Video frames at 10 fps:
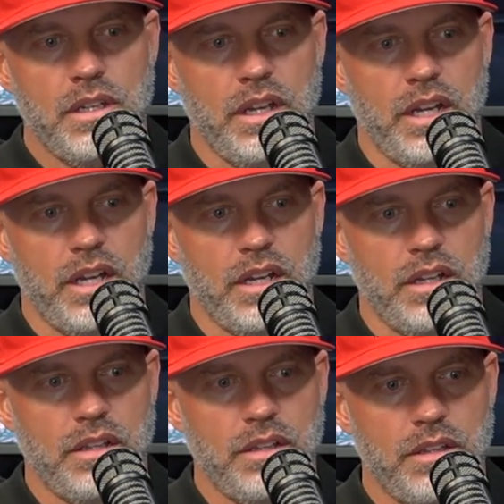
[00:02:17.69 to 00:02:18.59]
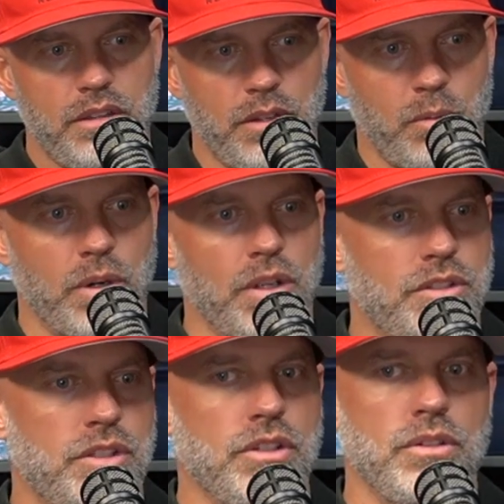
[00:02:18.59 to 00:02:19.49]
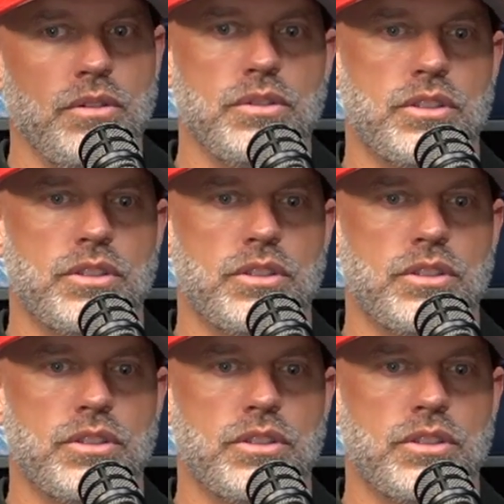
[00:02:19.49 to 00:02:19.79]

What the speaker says: the world to,